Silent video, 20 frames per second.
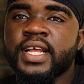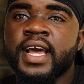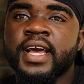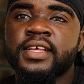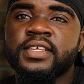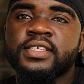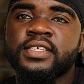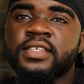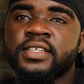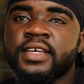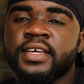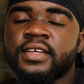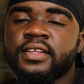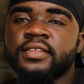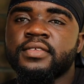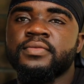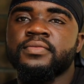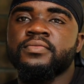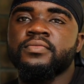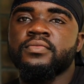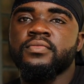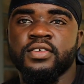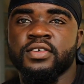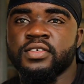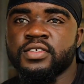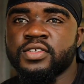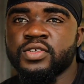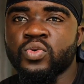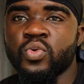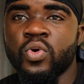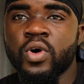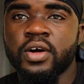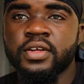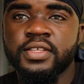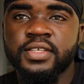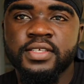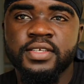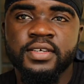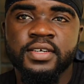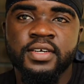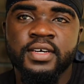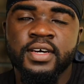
isolate your squats.